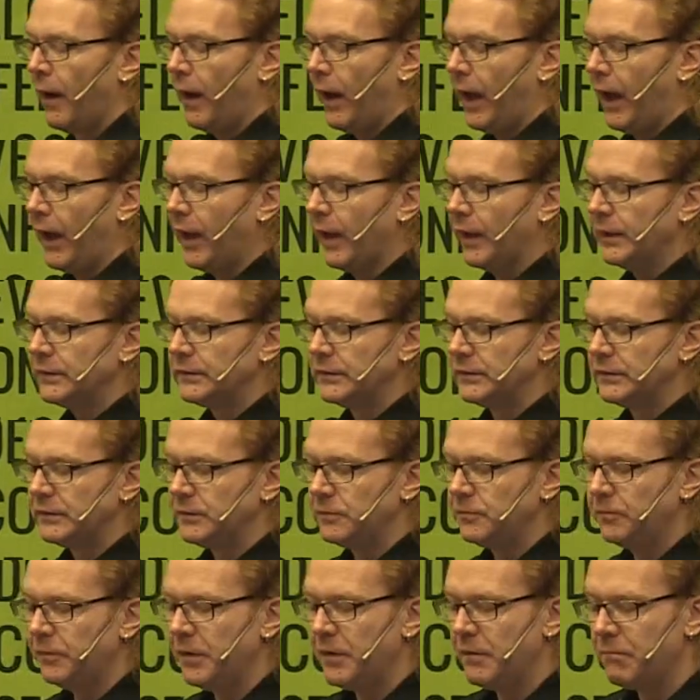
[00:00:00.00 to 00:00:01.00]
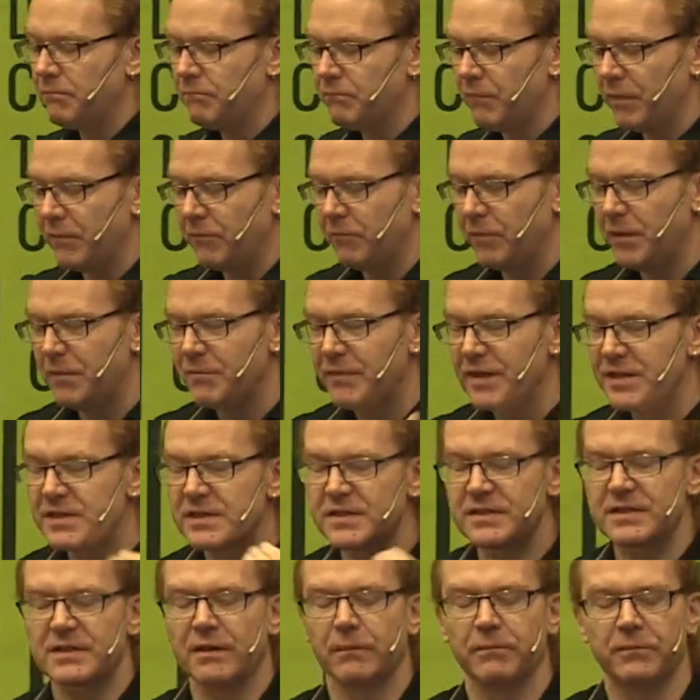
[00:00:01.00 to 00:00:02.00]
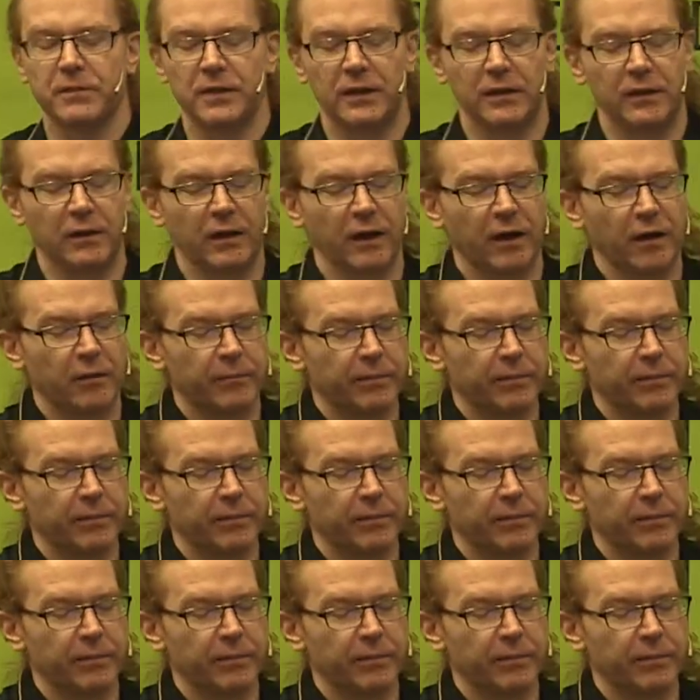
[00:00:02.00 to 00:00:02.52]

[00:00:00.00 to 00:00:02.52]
And we missed something there,